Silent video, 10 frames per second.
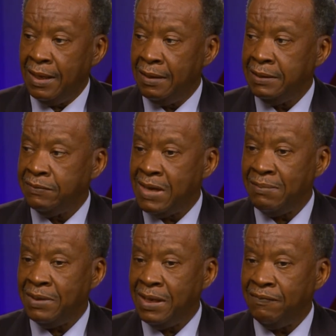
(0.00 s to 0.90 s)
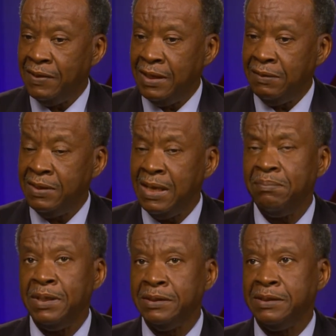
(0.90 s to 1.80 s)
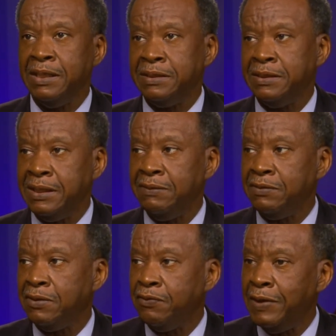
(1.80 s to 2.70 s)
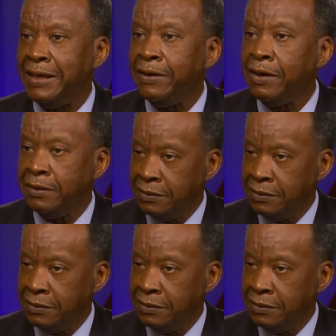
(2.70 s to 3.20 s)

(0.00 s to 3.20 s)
He dropped me off that bus station then was on Randolph.